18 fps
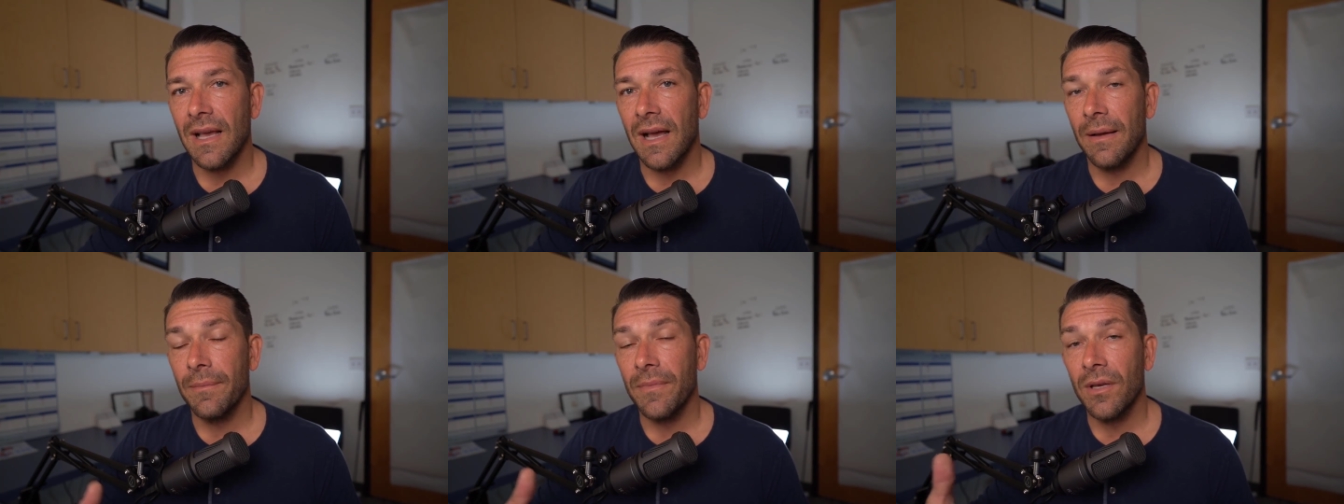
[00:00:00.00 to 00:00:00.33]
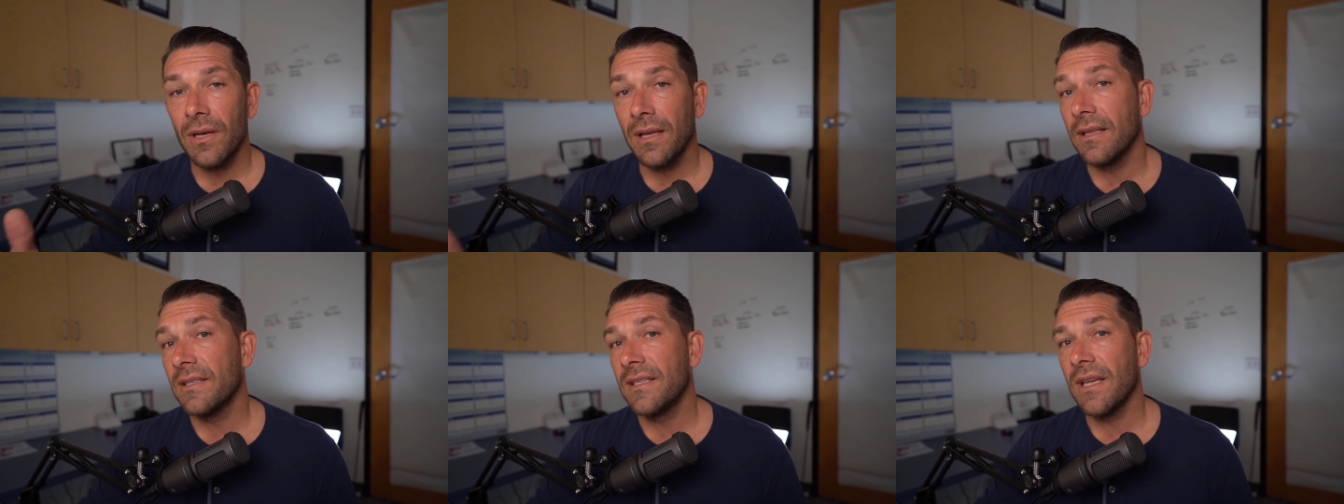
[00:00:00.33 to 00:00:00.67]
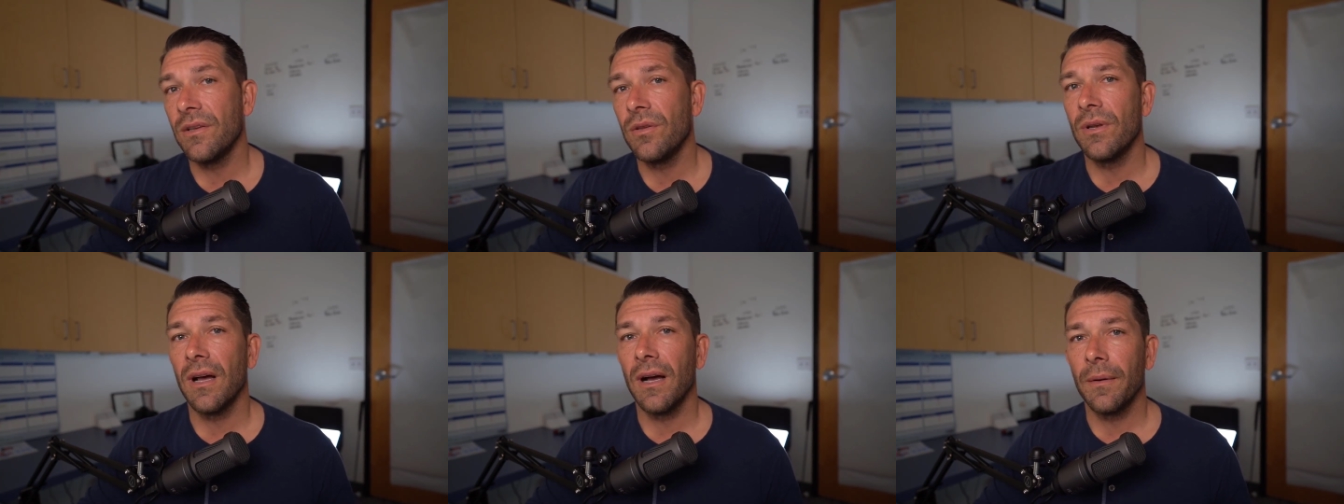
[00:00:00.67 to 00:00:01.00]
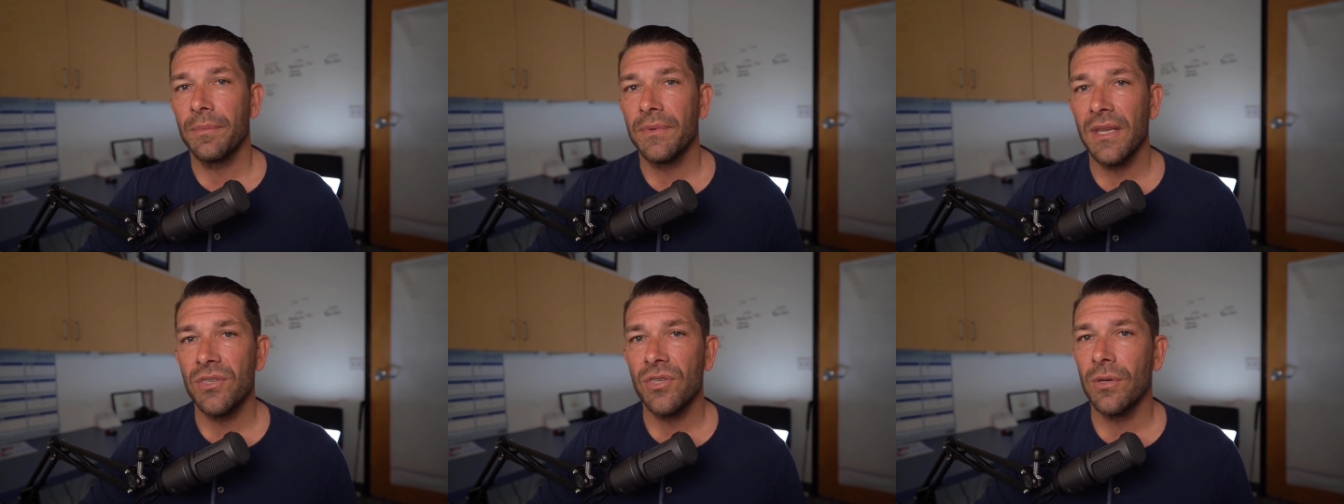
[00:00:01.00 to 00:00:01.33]
I'm going to continue to
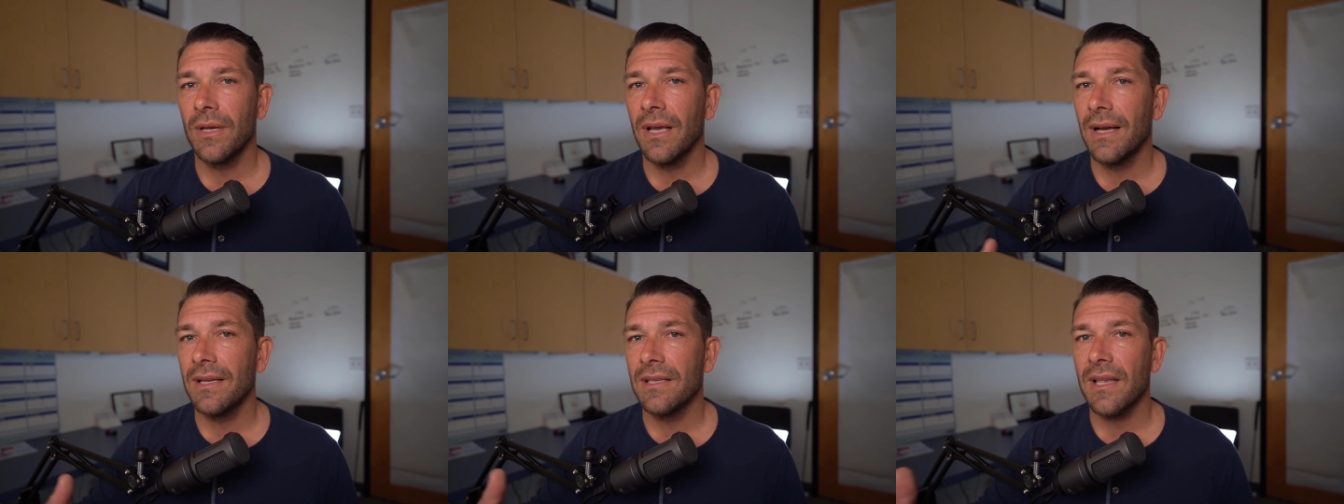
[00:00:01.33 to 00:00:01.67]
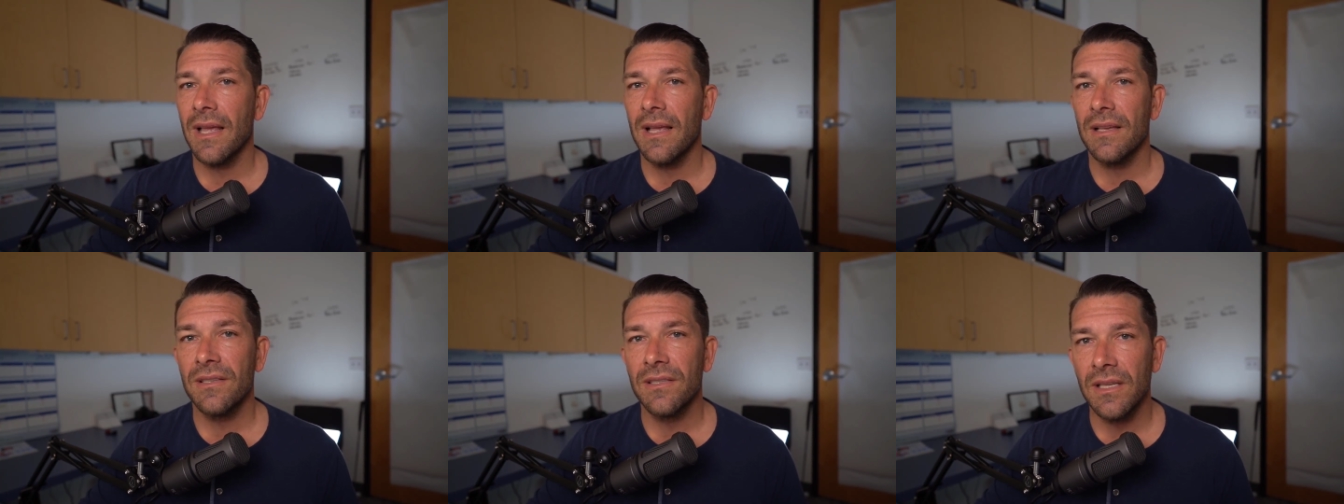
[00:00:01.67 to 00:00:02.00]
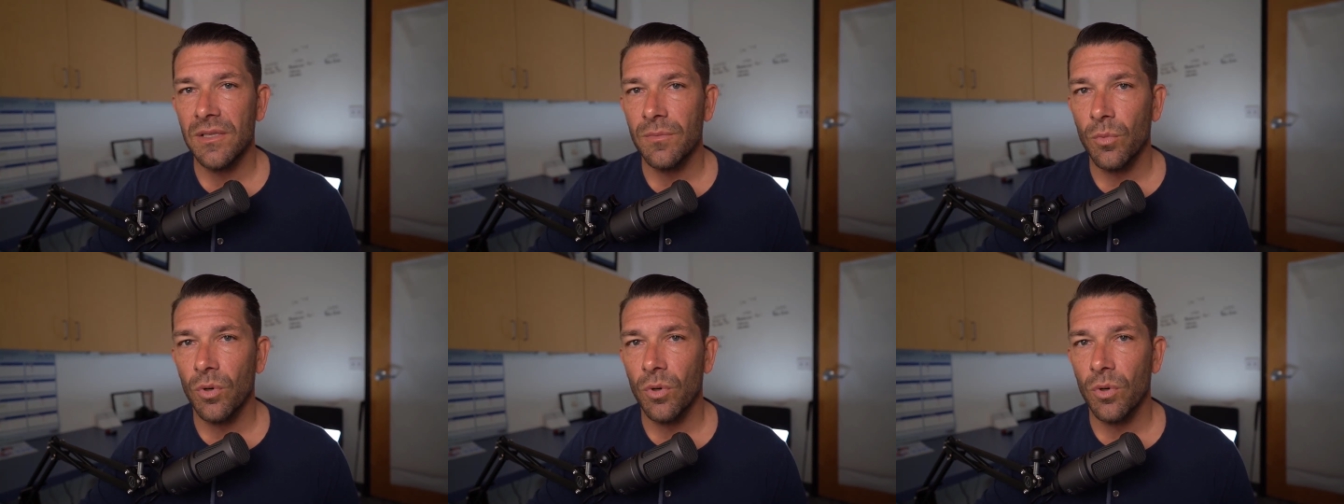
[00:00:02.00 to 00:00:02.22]
update you guys as these